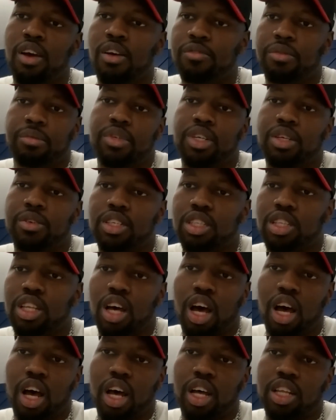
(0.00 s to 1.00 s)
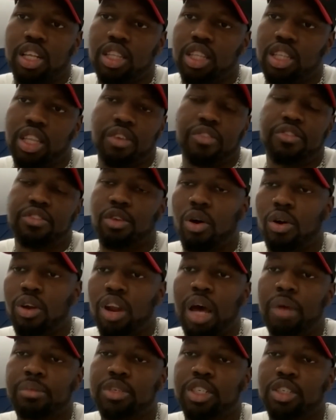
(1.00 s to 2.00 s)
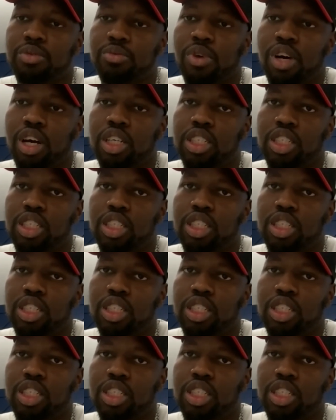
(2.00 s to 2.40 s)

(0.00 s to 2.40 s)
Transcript: from the different O linemen as well.